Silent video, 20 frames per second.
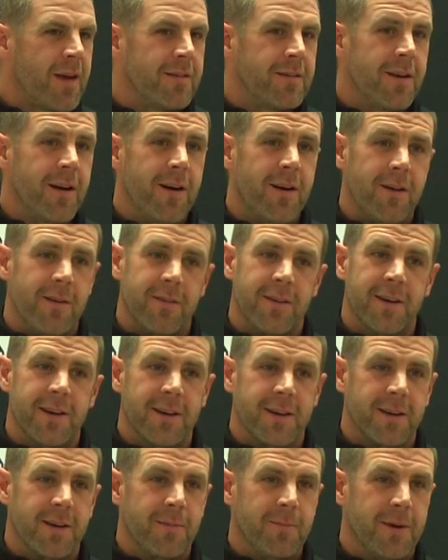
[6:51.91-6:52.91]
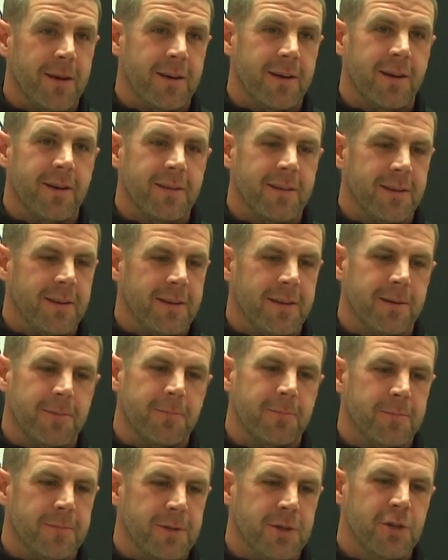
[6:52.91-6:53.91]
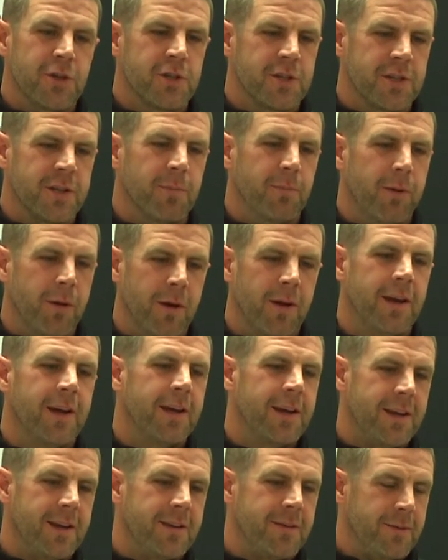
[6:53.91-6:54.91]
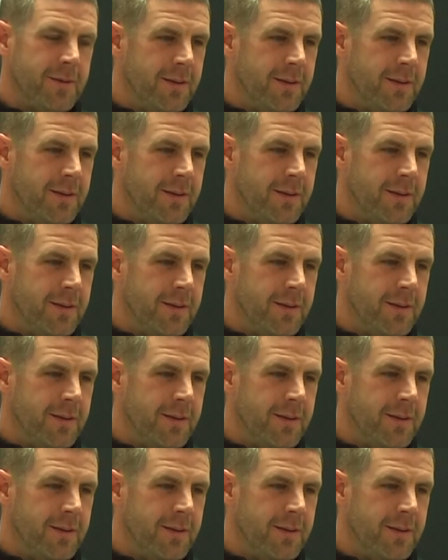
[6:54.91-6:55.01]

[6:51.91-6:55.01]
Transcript: No, heck, I mean, I think just to play,